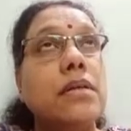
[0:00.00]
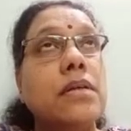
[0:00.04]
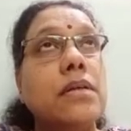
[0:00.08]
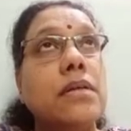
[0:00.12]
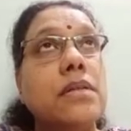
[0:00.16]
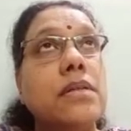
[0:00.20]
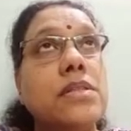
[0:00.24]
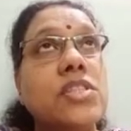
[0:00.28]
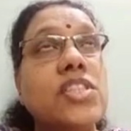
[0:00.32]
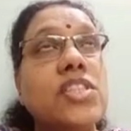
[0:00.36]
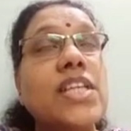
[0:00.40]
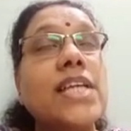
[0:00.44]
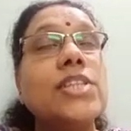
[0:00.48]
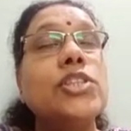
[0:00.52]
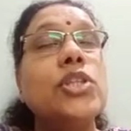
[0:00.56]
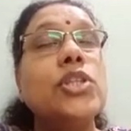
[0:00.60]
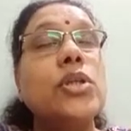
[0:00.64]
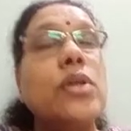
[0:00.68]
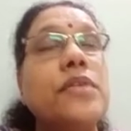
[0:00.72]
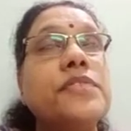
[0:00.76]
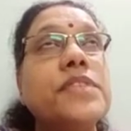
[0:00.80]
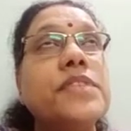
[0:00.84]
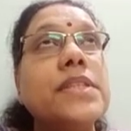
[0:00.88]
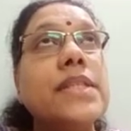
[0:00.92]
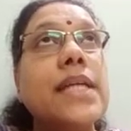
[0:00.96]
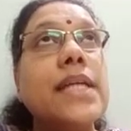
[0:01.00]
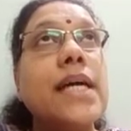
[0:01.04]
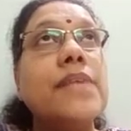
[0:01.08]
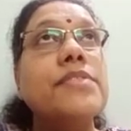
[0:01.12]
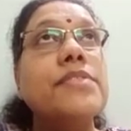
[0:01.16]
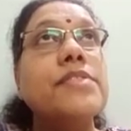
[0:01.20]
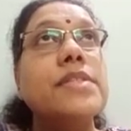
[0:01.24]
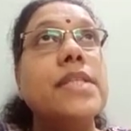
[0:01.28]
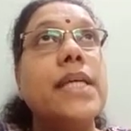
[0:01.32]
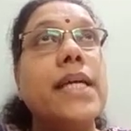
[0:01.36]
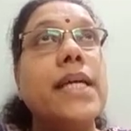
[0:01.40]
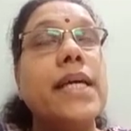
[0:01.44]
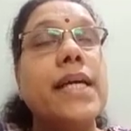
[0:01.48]
structure of
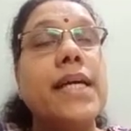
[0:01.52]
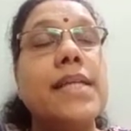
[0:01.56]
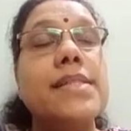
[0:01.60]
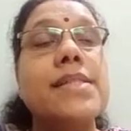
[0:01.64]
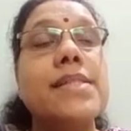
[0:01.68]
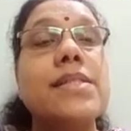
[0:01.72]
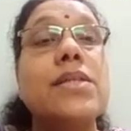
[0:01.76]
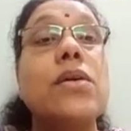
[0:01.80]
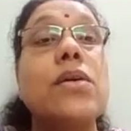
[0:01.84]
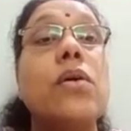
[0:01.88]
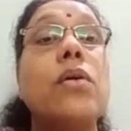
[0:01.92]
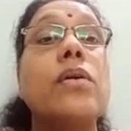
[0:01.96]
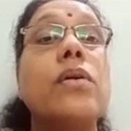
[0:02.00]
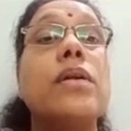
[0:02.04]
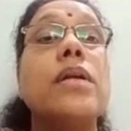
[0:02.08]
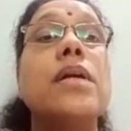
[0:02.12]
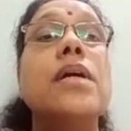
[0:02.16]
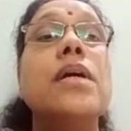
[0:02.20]
giraffe's neck has gone.